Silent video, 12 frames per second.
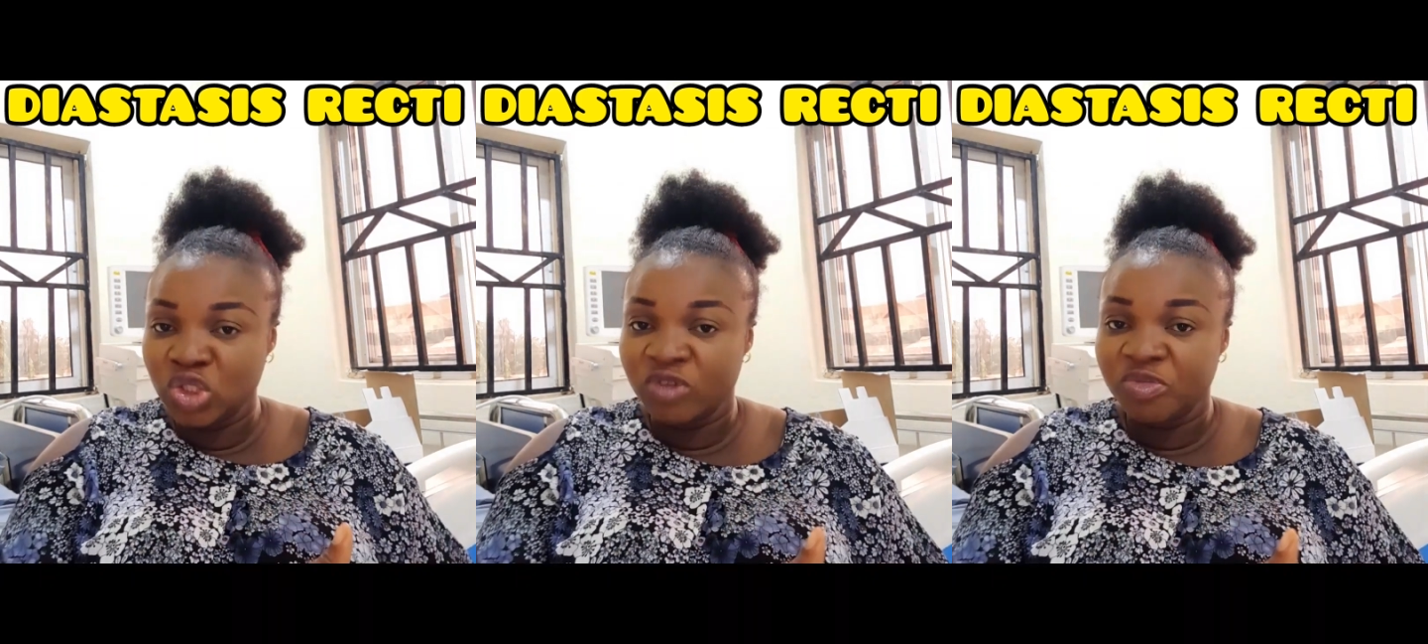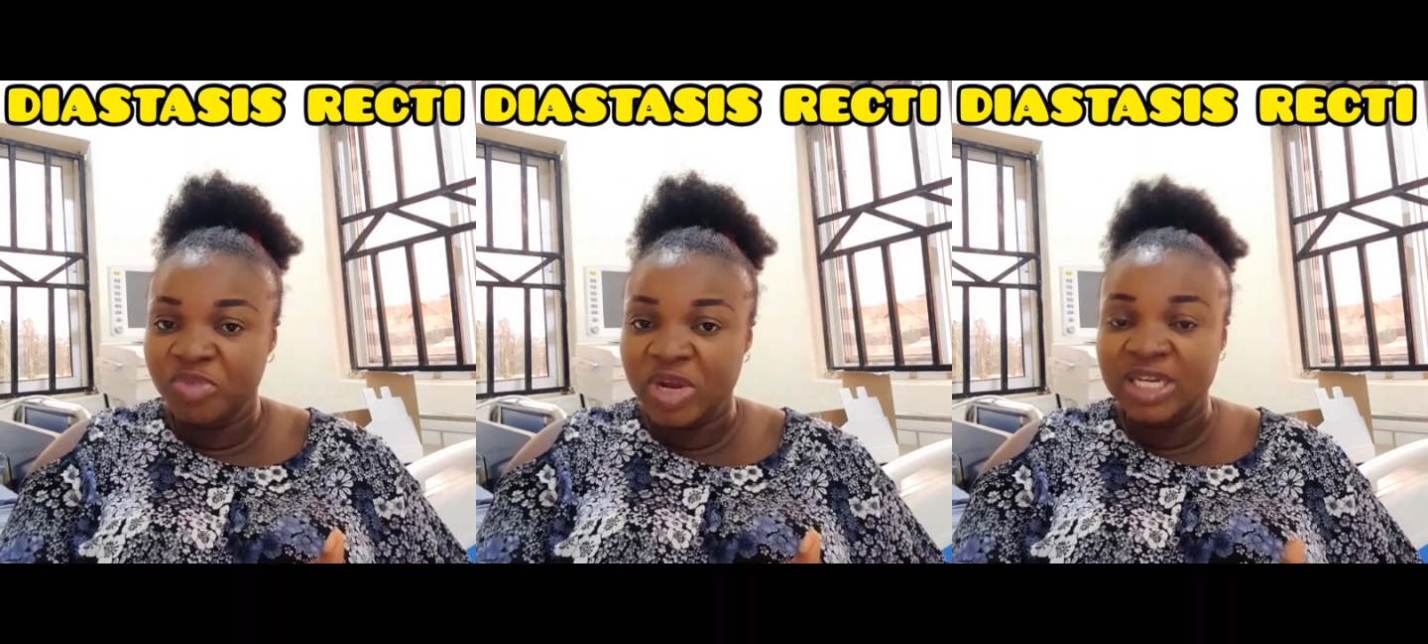
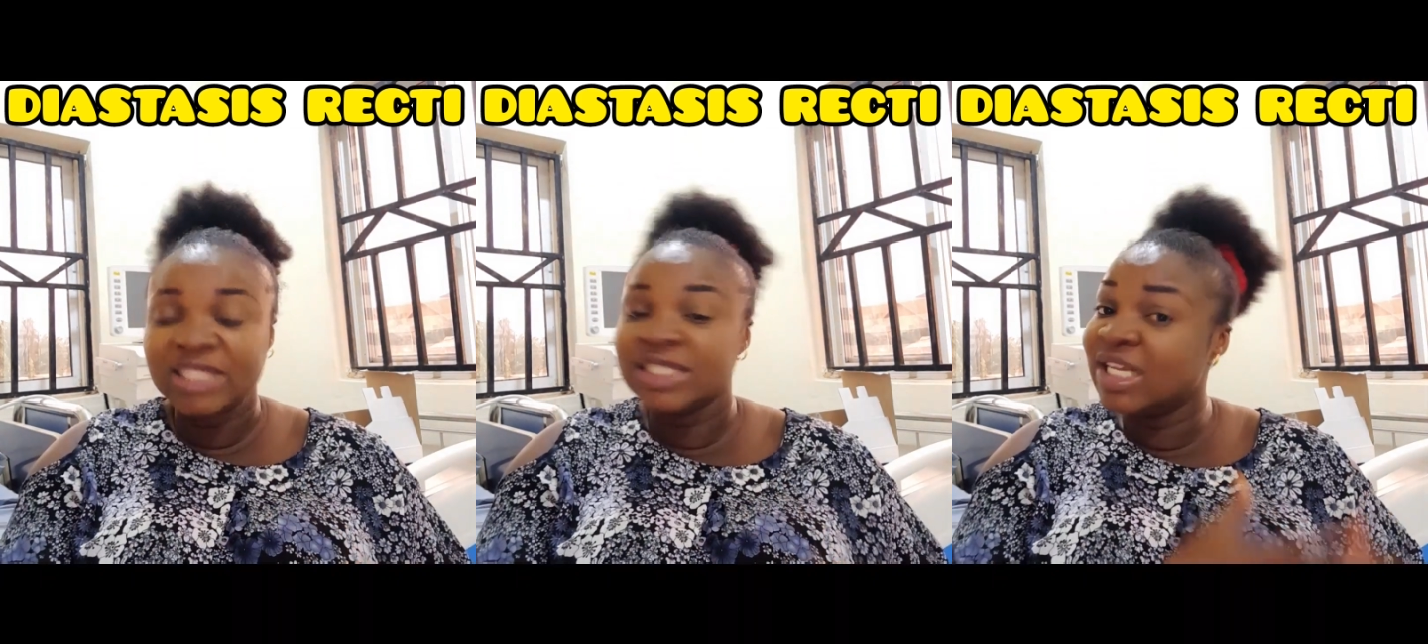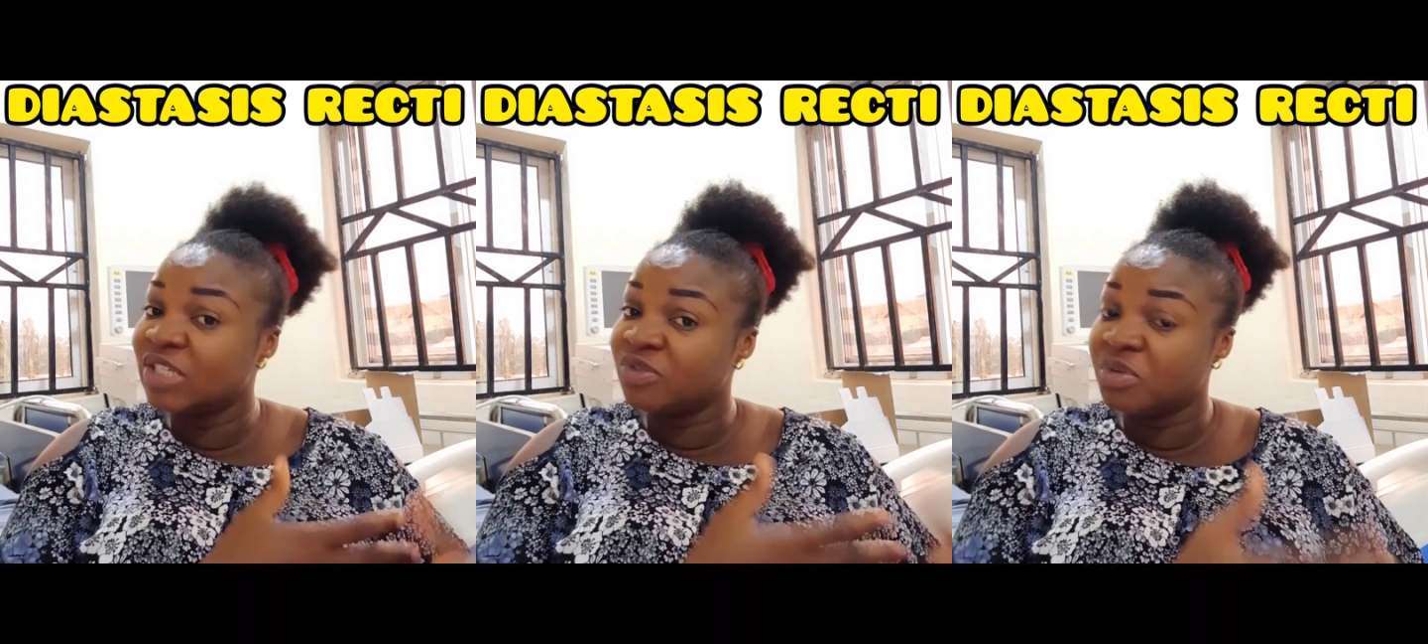of pregnancy.
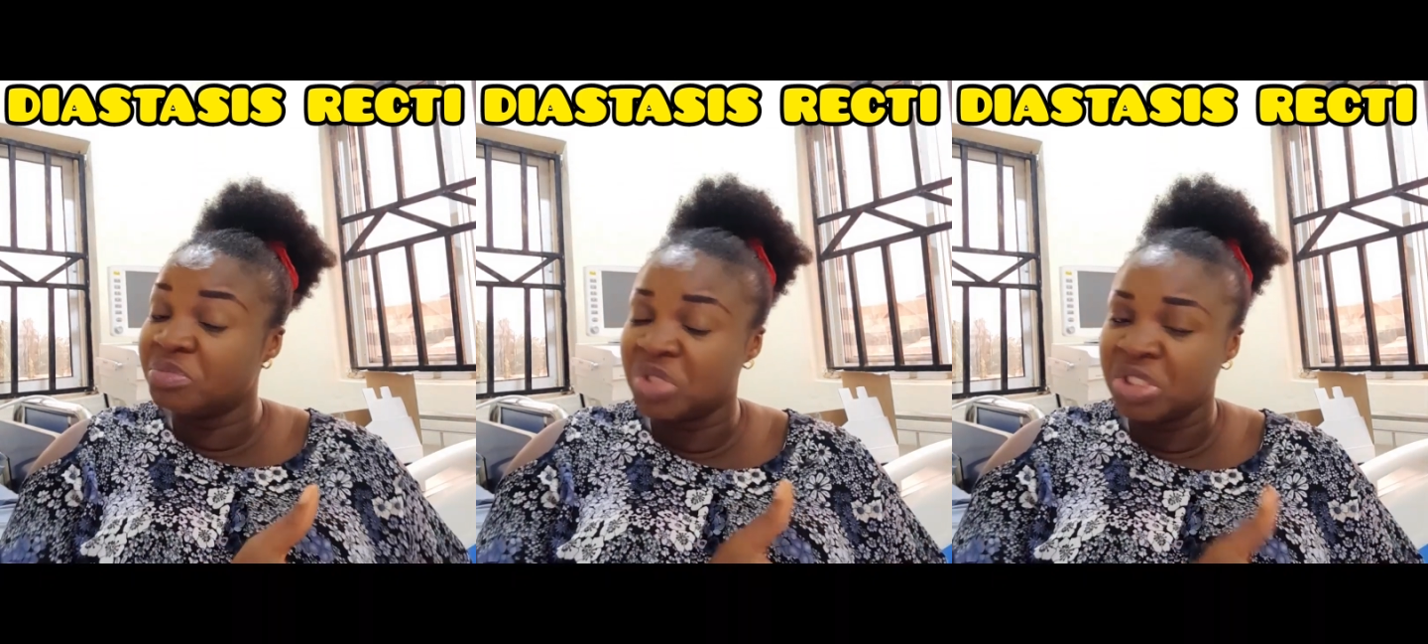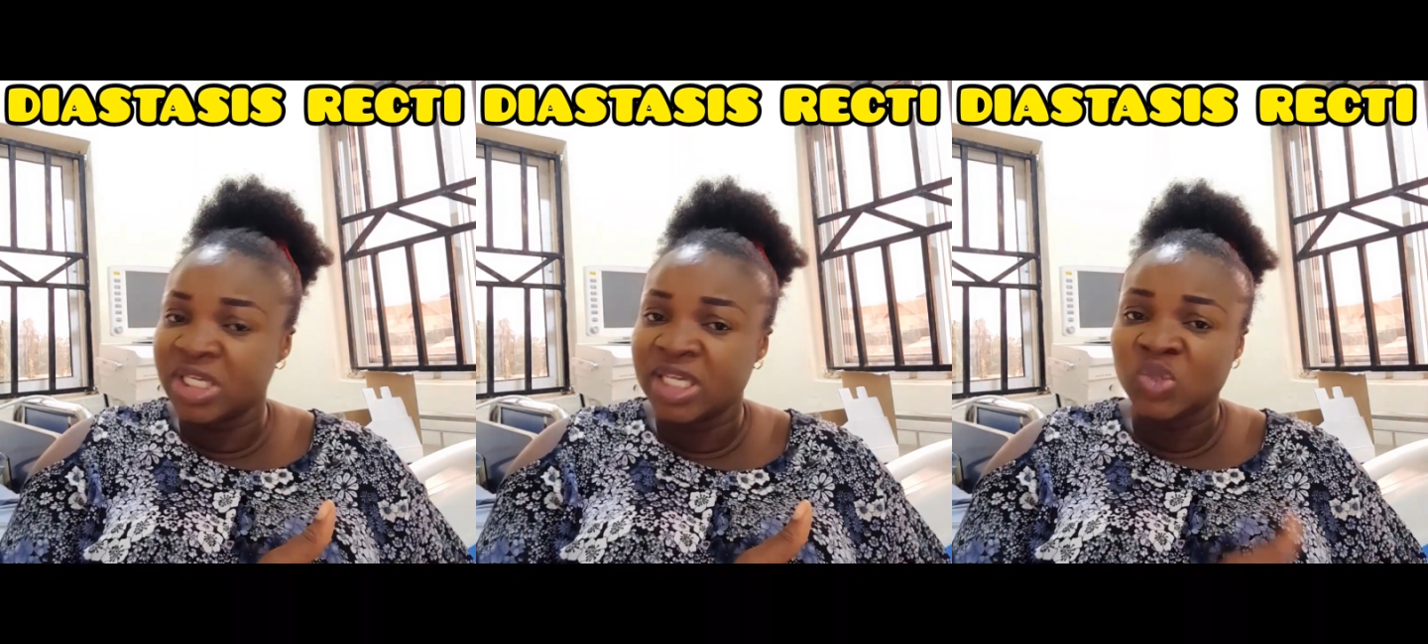That is from
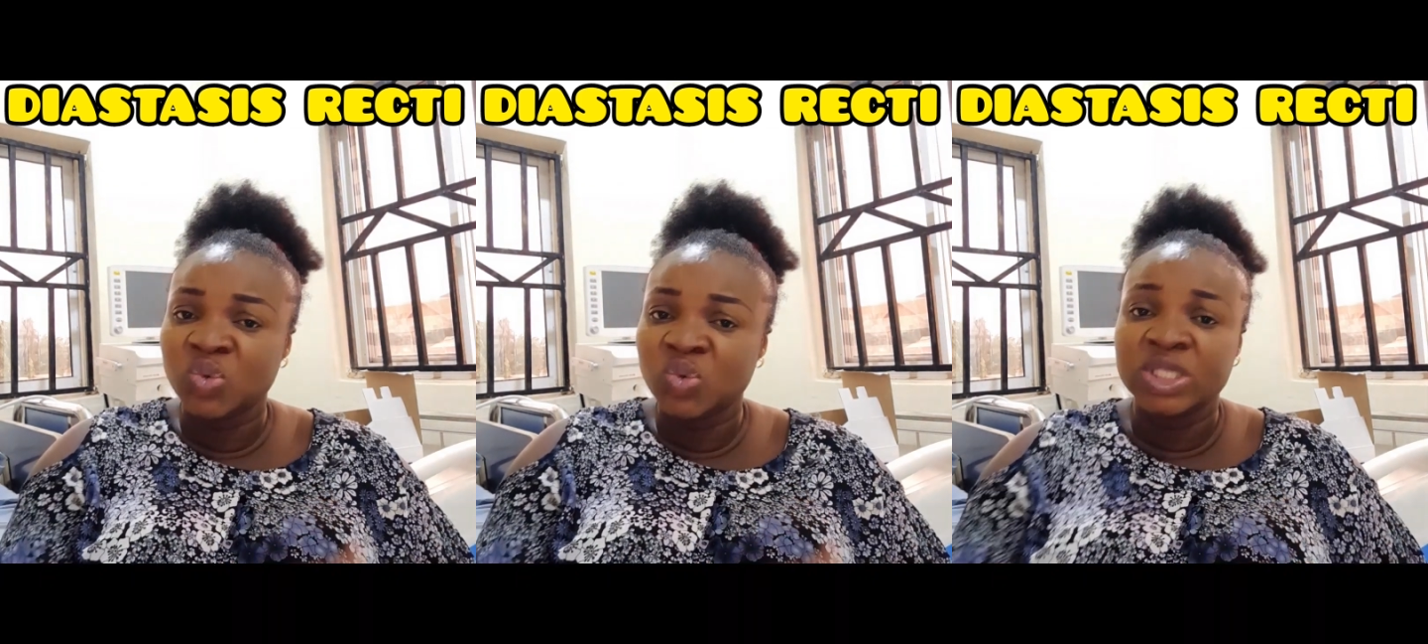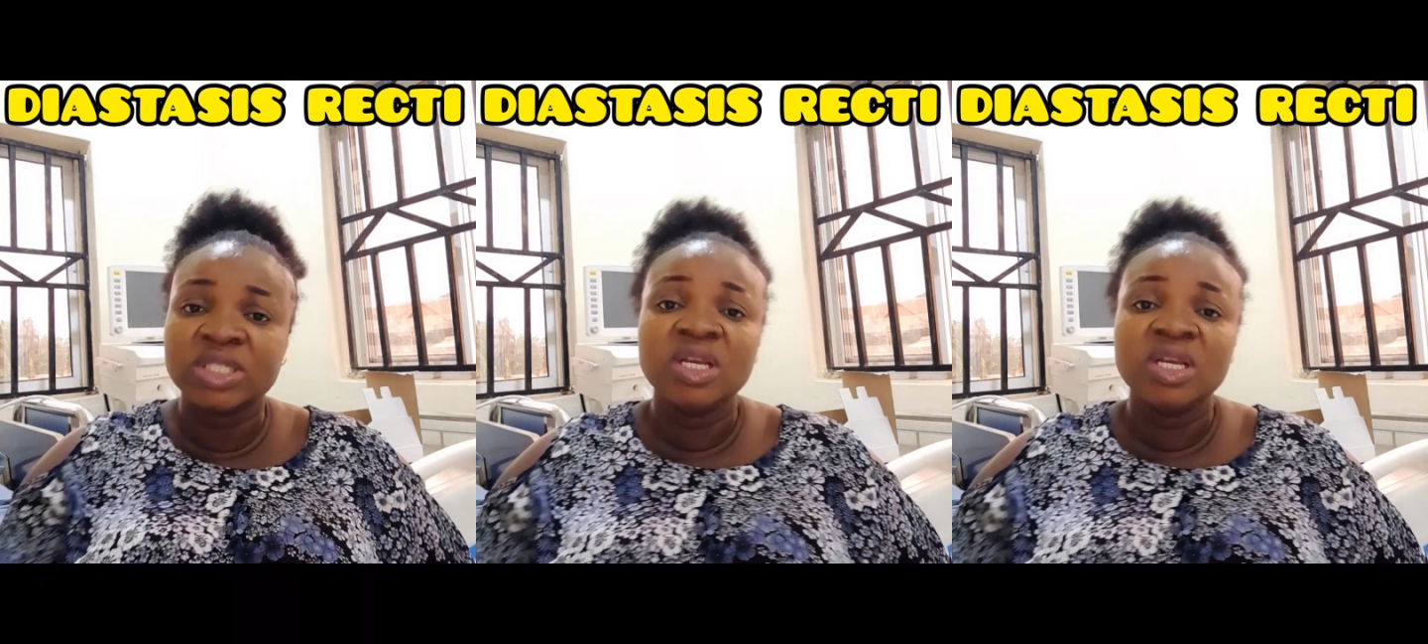28 weeks.